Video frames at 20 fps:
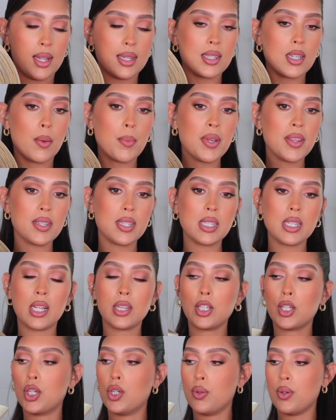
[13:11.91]
Tell me this is
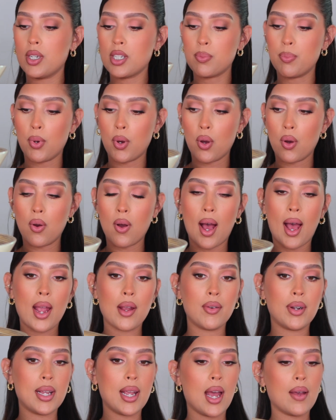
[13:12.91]
not the cutest bowl. I
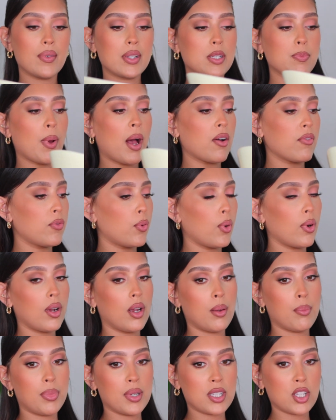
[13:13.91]
already have a spot for
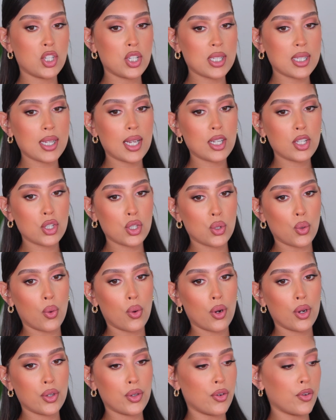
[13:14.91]
it, but to just like
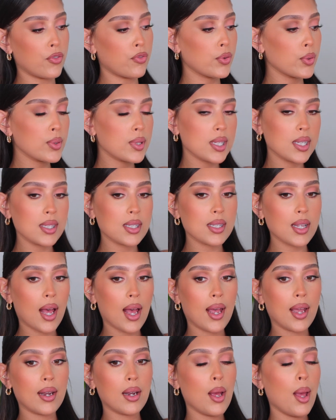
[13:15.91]
store your fruits
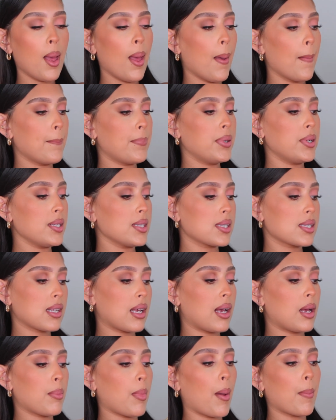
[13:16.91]
inside, put
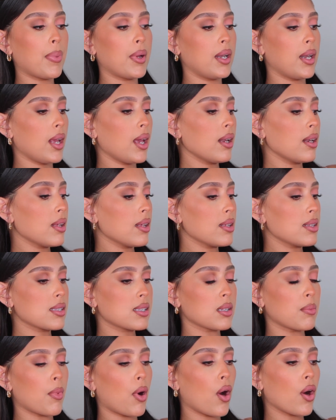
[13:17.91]
some bananas,
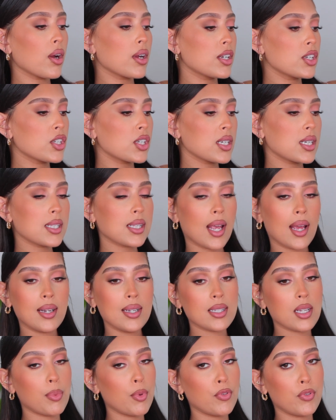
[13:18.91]
some oranges,
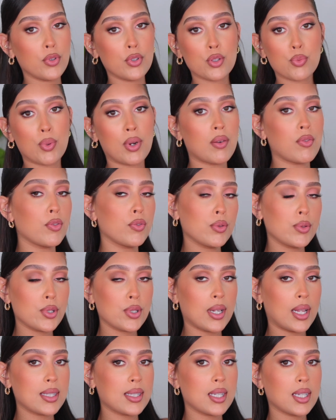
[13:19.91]
any type of fruits, whatever fruits
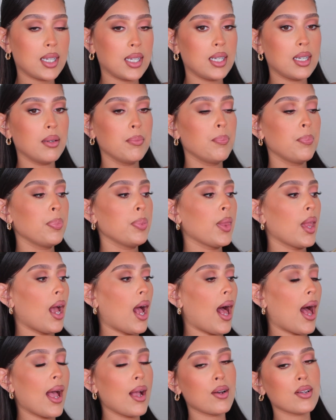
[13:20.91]
you like to eat.
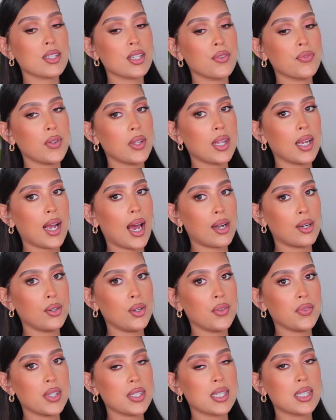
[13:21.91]
I also feel like, I don't
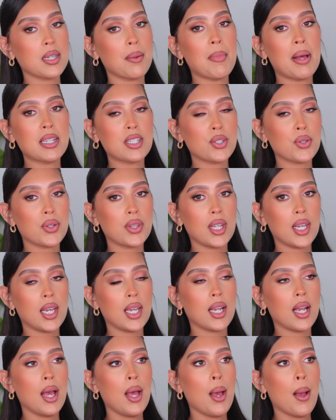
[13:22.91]
know if this is a mental
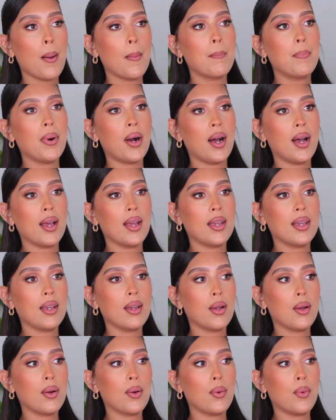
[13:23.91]
thing, but
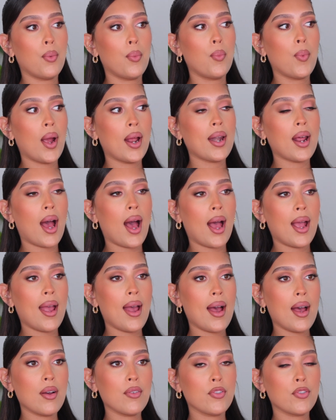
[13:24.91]
when I
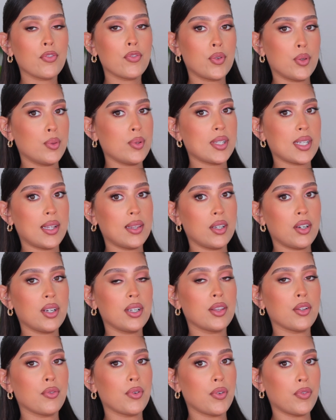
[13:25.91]
have fruits and they're
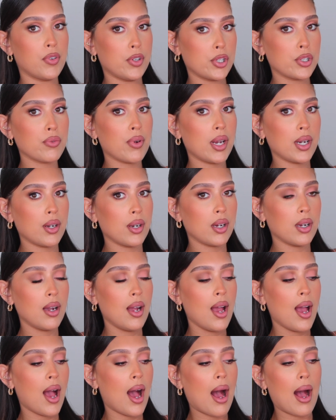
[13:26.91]
in the refrigerator,
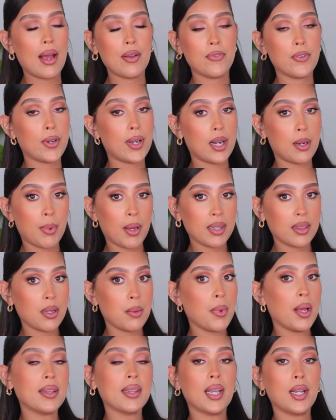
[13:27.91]
I forget about
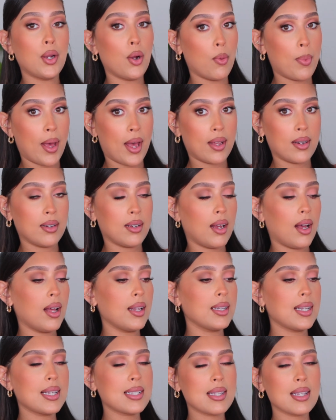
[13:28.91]
them and they go bad.
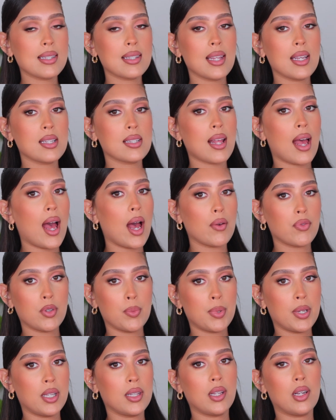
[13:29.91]
Unless it's things that have to
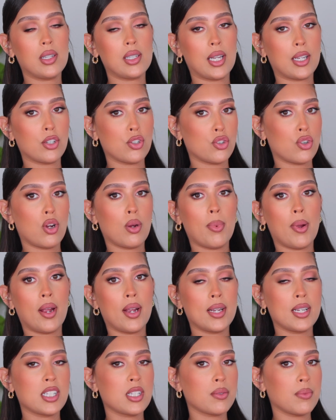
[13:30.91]
be in there like
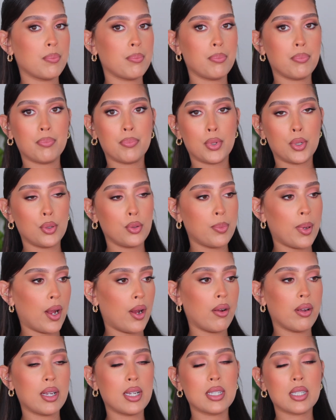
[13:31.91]
strawberries,
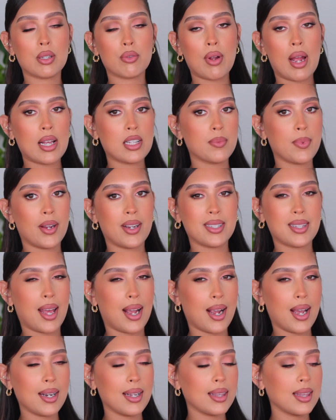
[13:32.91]
blueberries, raspberries,
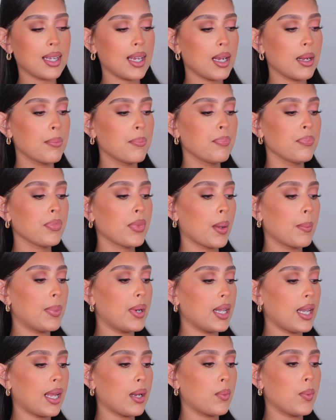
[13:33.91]
that kind of thing
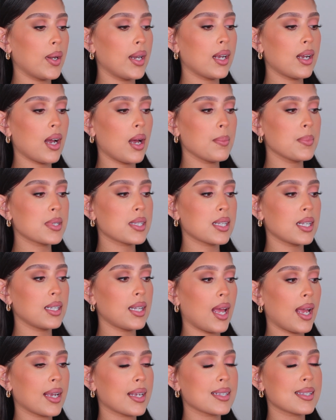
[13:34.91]
but like when it comes to
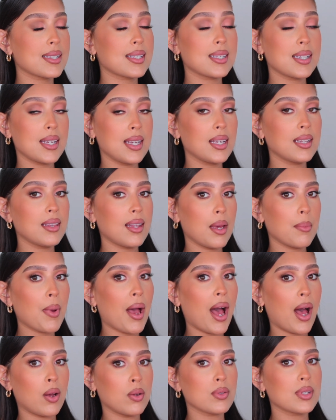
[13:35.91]
like seeing them
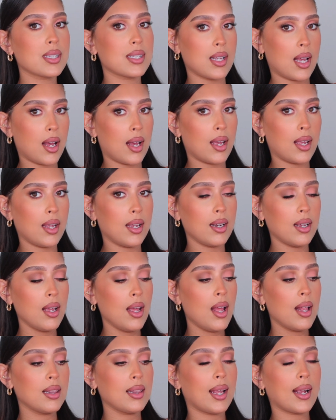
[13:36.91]
outside,
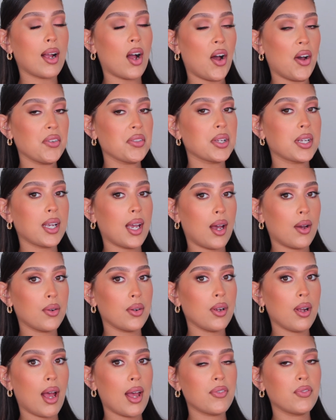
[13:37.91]
like on the
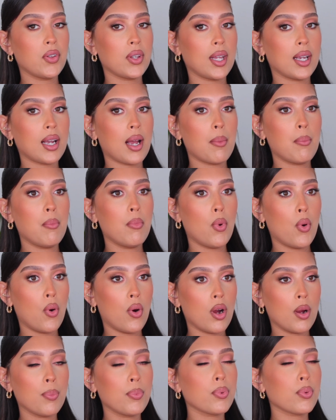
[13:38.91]
counter, I feel like I'm
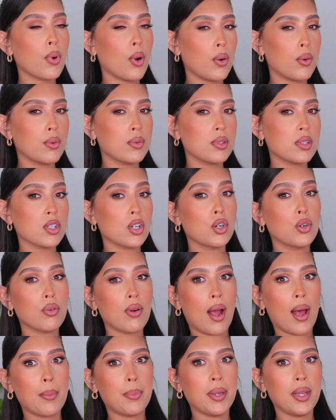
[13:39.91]
more prone to
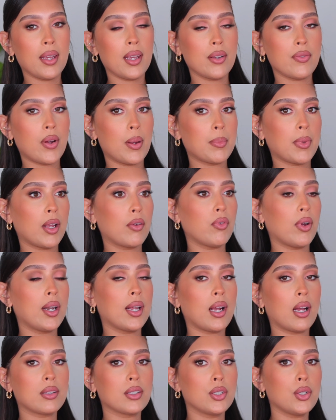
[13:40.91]
grab it. If I'm like
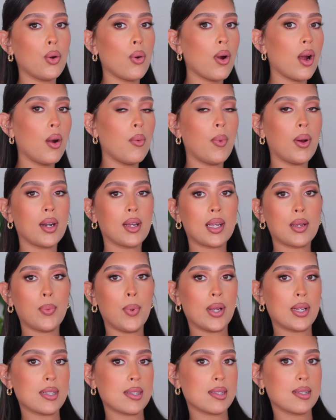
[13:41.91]
running out the door, I want a
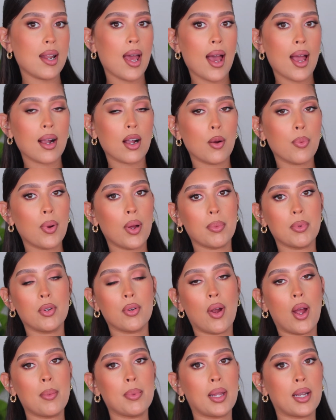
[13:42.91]
quick snack, I'll probably
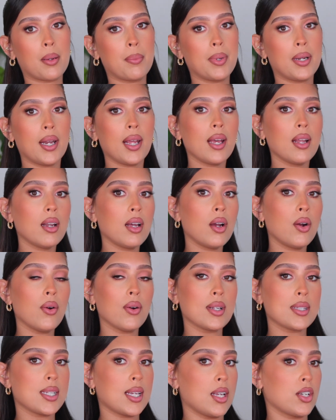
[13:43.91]
grab like a banana
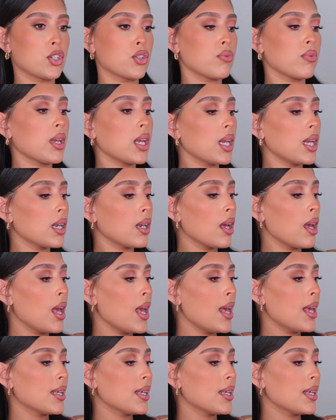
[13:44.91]
or a tangerine.